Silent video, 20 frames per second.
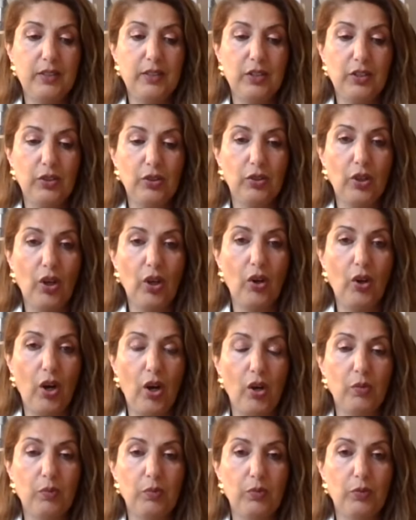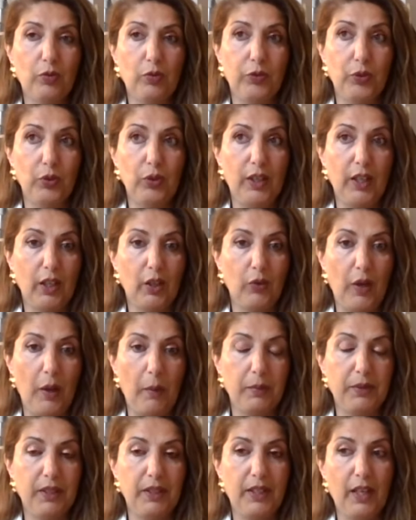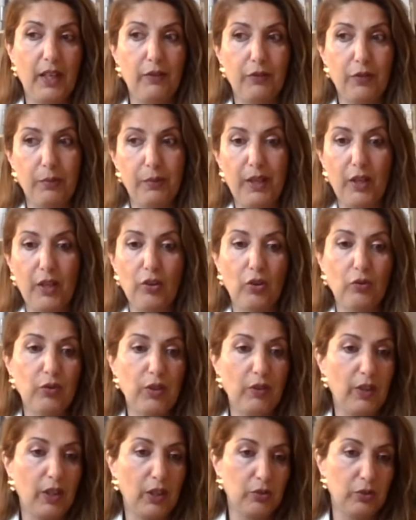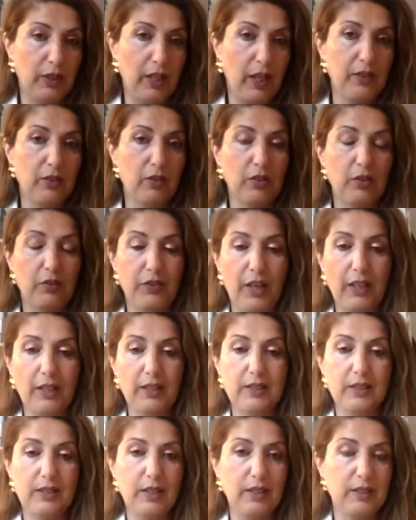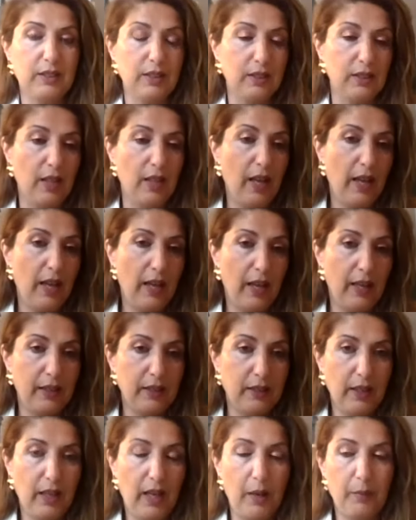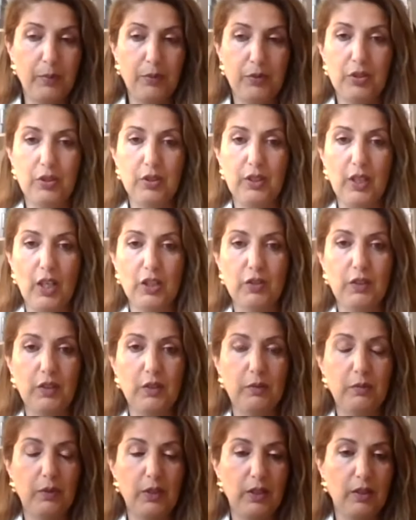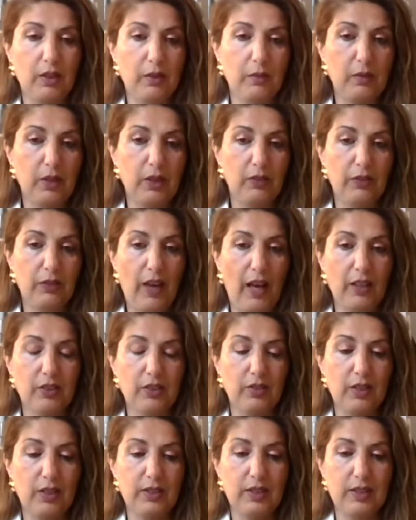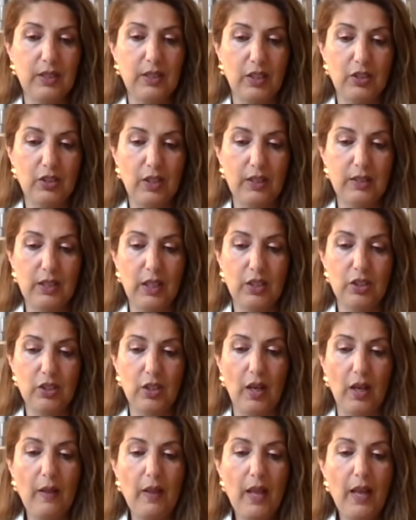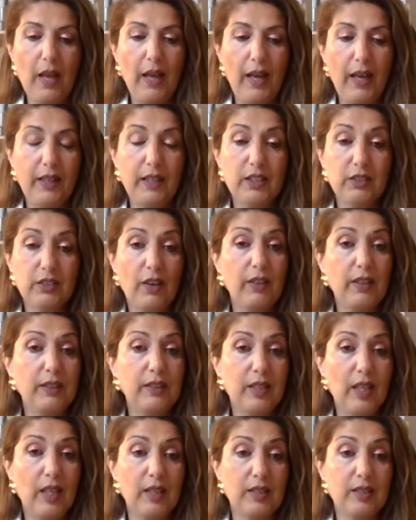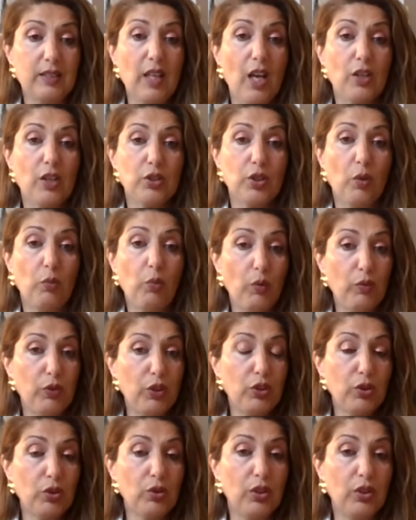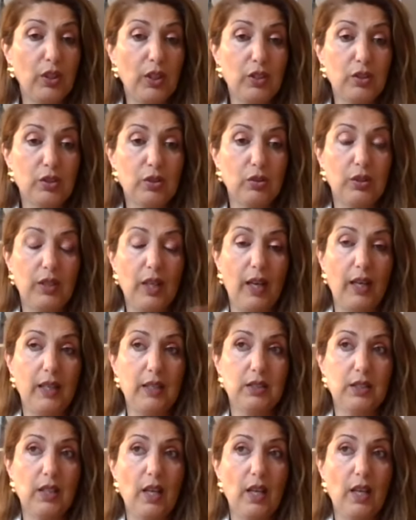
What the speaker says: you go home fully equipped, and then from then on we work together on the fragrances, and I put you in touch with the factories, etc., etc. And it's very intense. So what we do in these 2 days,